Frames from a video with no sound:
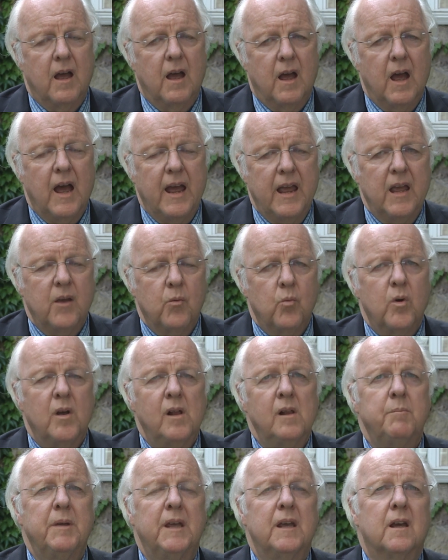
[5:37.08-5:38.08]
Yeah, it
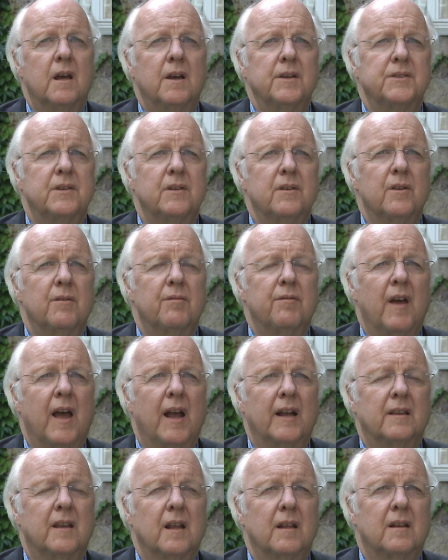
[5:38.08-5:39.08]
will, because of the
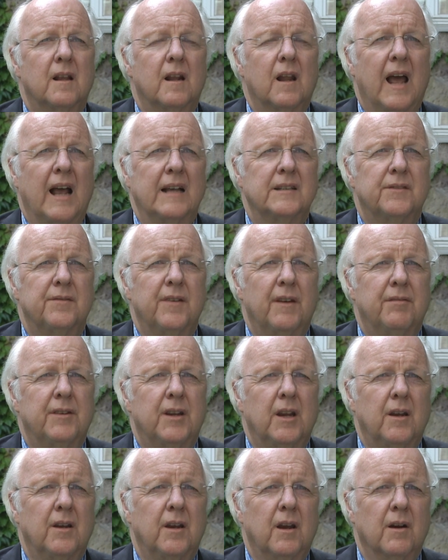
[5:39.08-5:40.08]
fact that the last
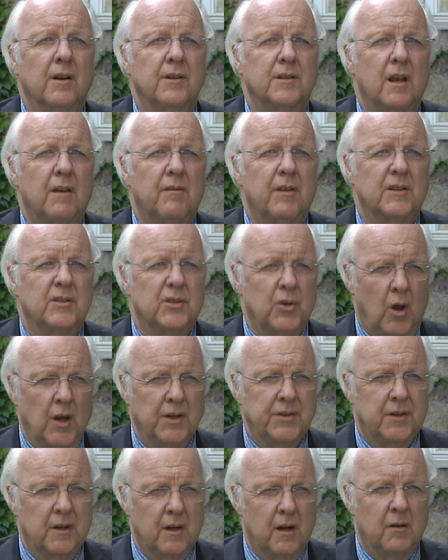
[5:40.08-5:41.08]
15 years have
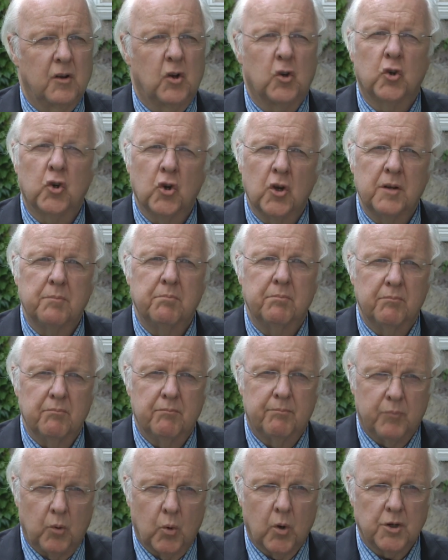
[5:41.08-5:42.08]
exhausted a good
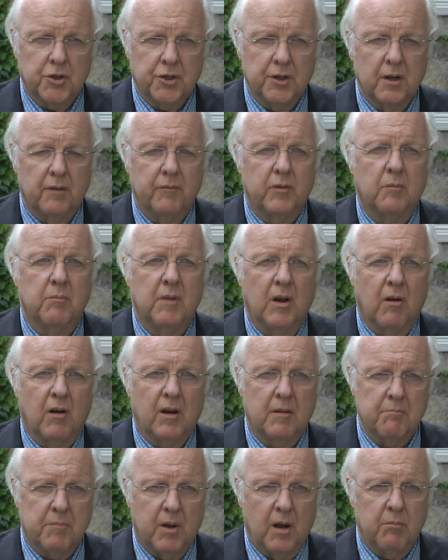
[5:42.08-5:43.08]
portion of the
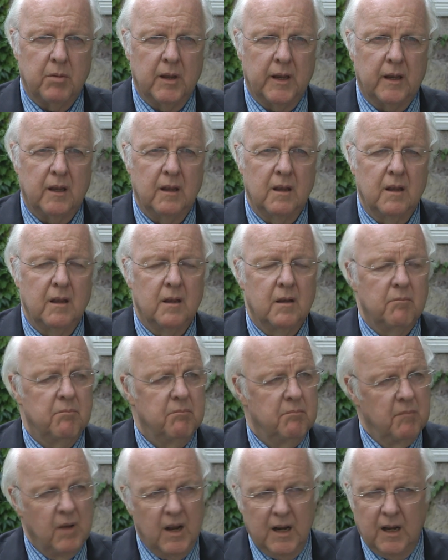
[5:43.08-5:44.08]
American public.
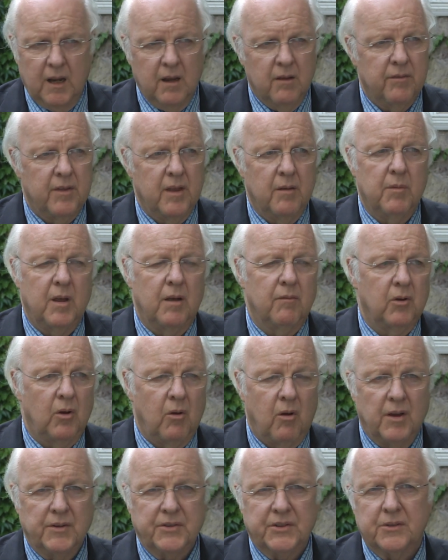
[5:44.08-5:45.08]
Many of them have
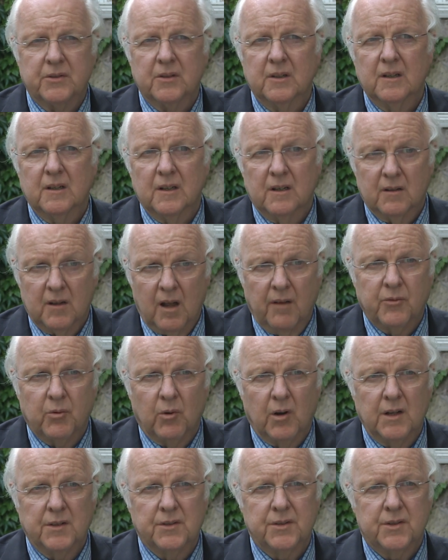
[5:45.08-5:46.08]
lost loved
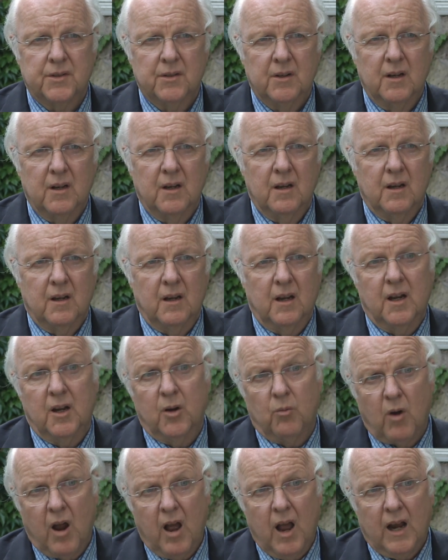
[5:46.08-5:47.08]
ones in
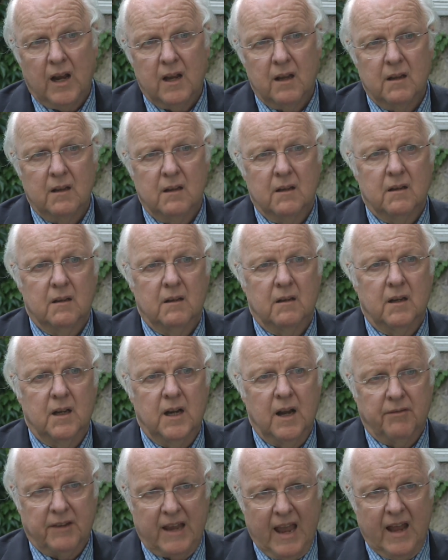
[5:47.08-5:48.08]
Iraq,
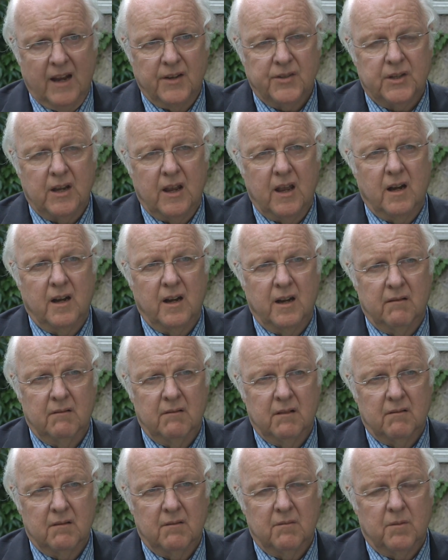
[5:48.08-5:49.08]
in Afghanistan,
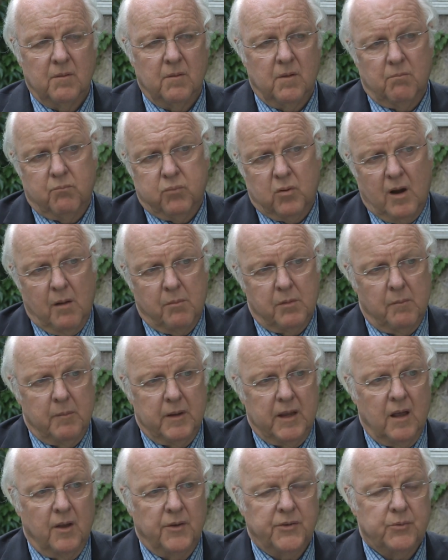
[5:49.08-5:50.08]
and
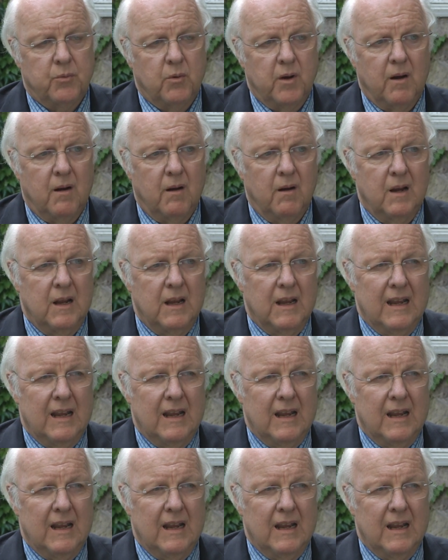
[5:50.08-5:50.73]
probably elsewhere.